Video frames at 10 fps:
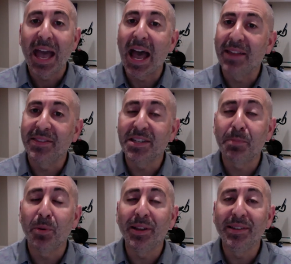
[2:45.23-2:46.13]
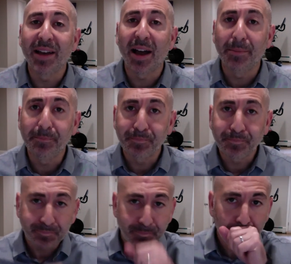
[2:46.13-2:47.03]
At this point in time,
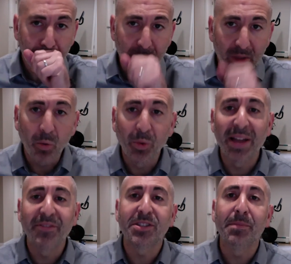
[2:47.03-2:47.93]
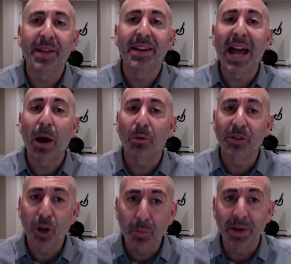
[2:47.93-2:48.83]
we have submitted our
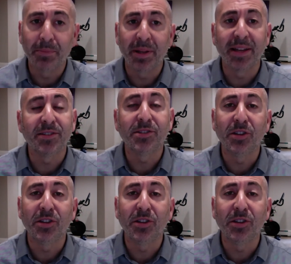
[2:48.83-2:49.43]
reopening plans